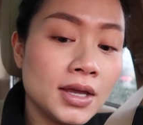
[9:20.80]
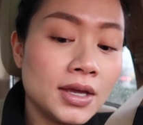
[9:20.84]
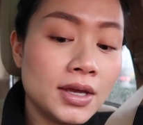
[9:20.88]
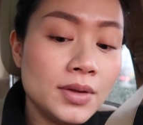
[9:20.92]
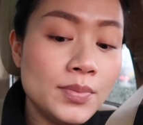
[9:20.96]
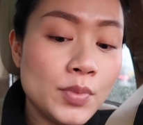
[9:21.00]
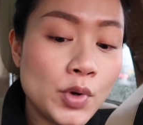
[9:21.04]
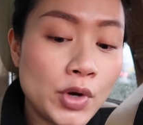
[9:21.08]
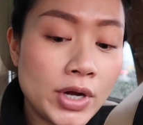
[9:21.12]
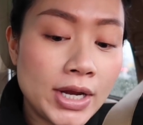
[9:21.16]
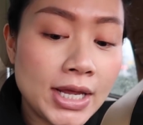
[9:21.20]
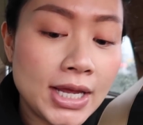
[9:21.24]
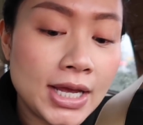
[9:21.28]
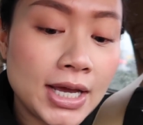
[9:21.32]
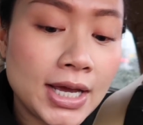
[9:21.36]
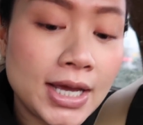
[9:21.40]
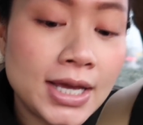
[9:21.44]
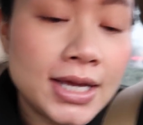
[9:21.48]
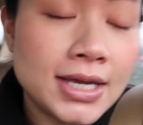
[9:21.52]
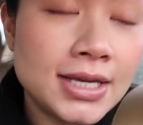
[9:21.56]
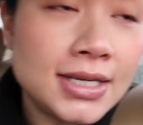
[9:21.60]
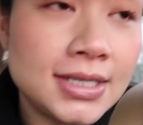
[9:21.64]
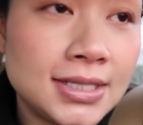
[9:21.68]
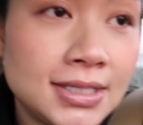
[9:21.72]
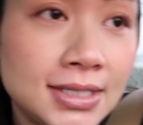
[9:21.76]
Good morning,
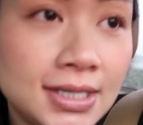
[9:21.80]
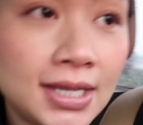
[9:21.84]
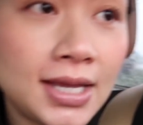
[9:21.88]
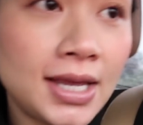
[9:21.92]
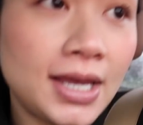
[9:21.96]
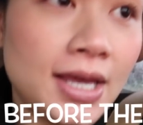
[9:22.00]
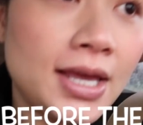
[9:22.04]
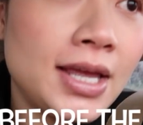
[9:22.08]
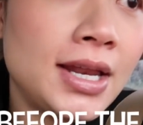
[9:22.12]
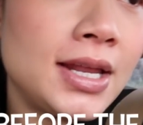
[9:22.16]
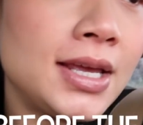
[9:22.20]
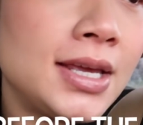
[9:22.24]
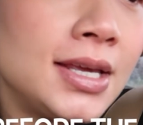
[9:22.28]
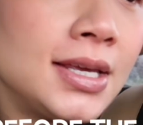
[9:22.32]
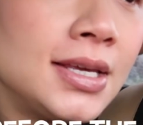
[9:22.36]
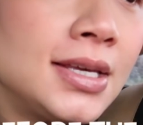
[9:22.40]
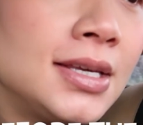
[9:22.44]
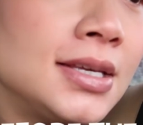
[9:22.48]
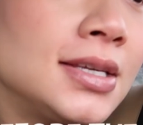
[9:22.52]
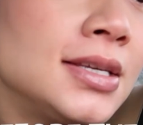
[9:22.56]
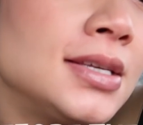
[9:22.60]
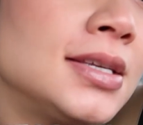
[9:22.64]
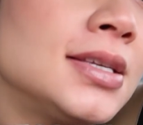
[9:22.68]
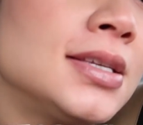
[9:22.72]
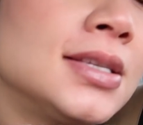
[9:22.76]
guys. It
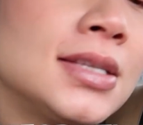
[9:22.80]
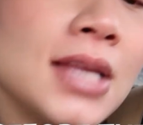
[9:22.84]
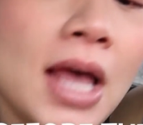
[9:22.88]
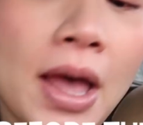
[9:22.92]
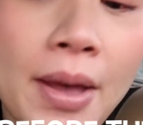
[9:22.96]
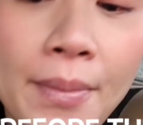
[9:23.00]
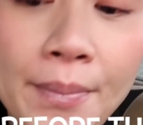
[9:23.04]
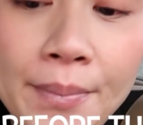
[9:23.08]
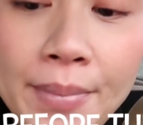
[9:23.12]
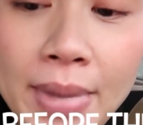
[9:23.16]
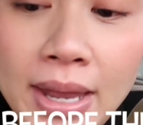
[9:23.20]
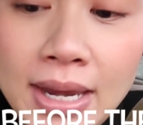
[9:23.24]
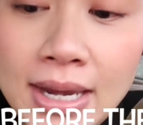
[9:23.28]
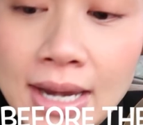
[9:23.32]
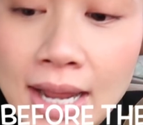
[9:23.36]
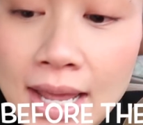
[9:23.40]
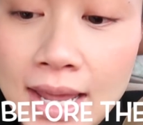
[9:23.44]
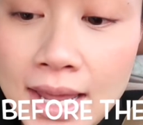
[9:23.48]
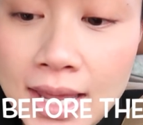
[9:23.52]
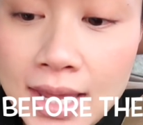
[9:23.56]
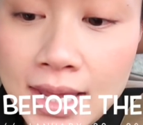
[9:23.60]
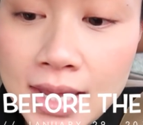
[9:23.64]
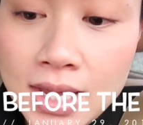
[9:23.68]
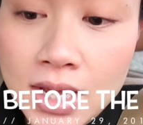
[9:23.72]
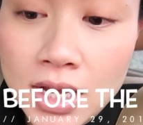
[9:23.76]
is
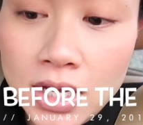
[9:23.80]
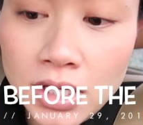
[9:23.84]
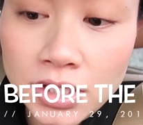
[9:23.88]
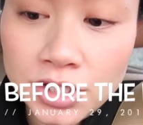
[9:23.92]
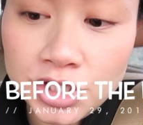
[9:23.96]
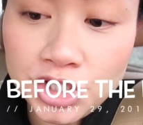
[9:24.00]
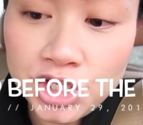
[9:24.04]
Monday,